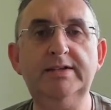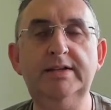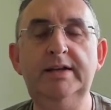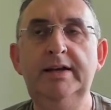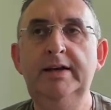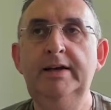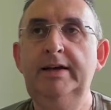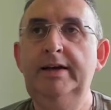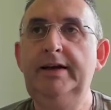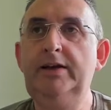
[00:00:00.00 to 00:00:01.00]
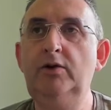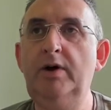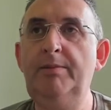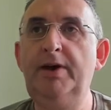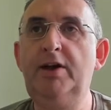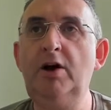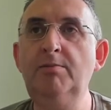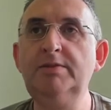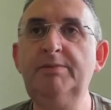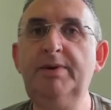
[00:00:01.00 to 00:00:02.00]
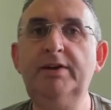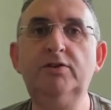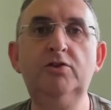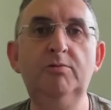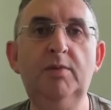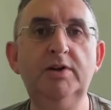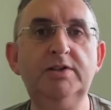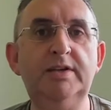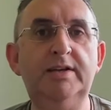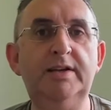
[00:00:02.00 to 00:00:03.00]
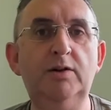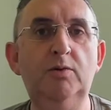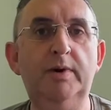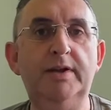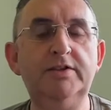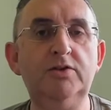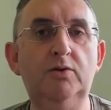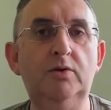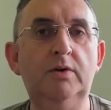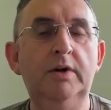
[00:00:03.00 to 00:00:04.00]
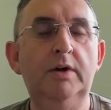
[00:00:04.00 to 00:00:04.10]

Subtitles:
And, it becomes a bit too much to deal with. So,